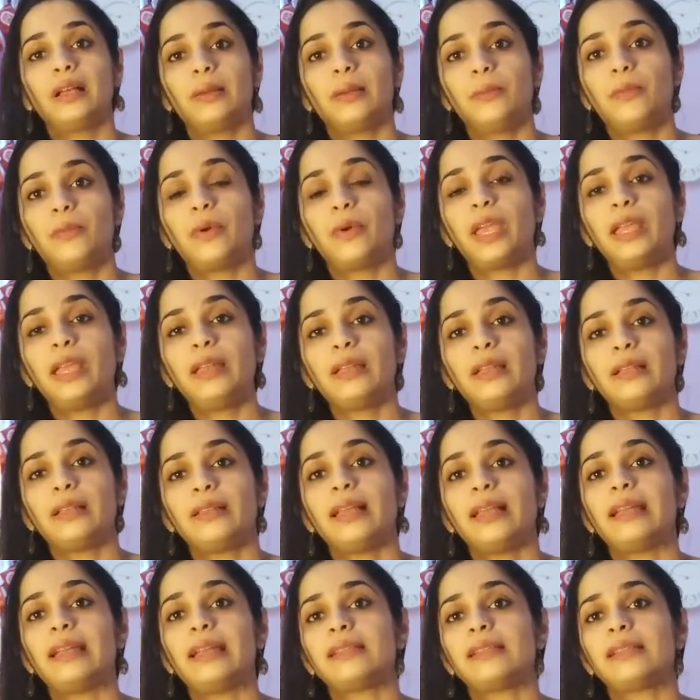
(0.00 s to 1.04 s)
brain,
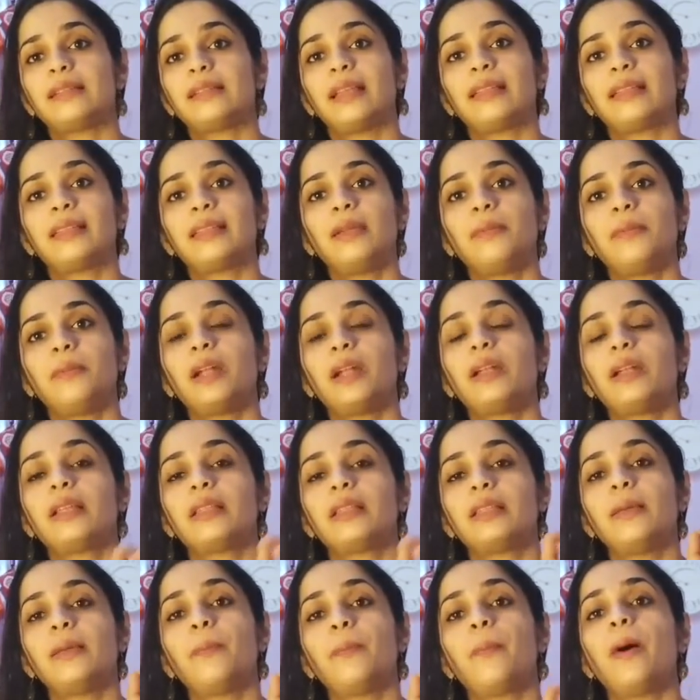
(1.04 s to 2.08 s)
that is nothing but
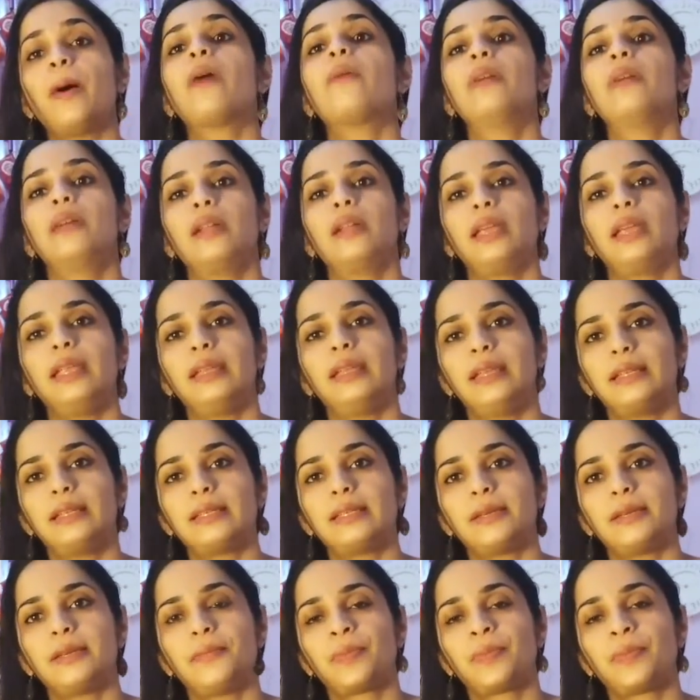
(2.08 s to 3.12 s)
the power in it.